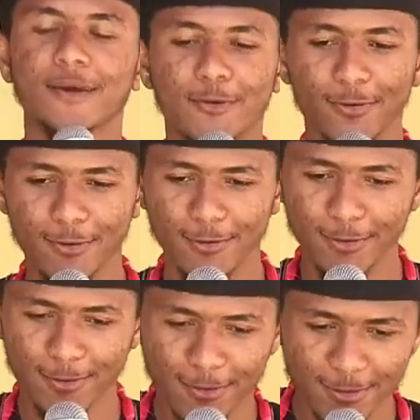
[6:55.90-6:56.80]
kulu
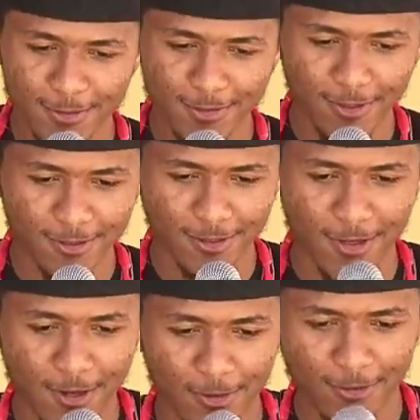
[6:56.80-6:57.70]
kulu so
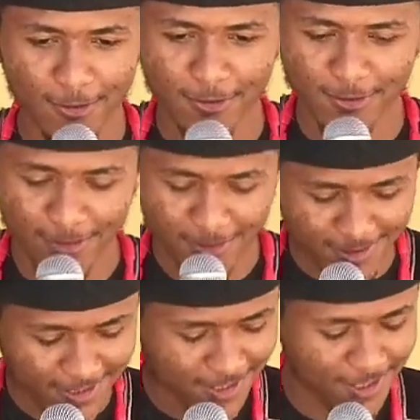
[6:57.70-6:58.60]
odo
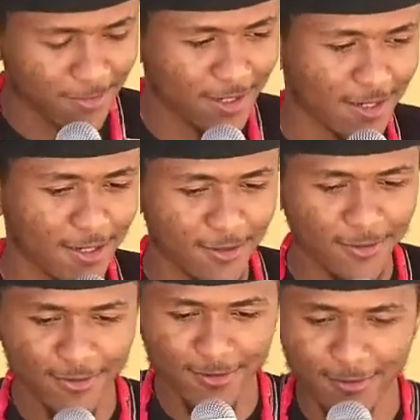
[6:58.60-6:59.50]
ti ba lo
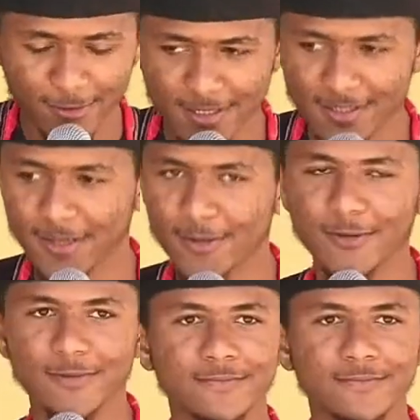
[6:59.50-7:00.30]
we so